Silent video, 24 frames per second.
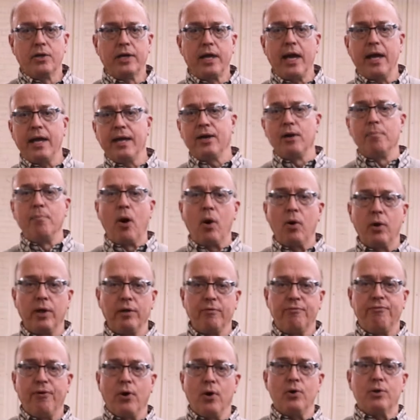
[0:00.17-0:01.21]
Okay, good
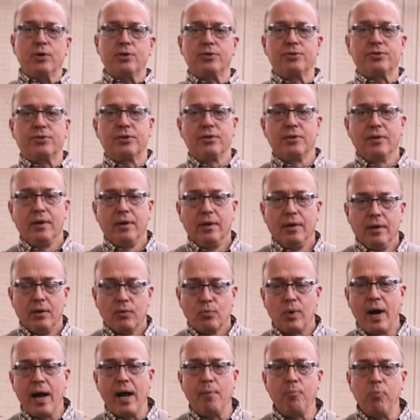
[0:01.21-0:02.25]
morning, folks.
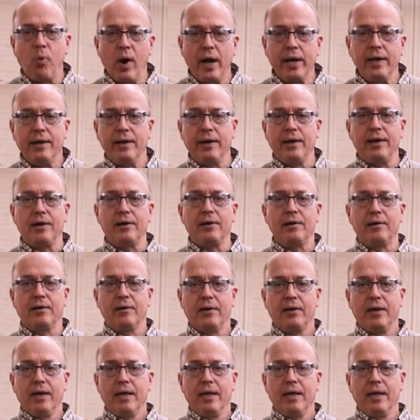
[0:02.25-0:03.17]
Rob White here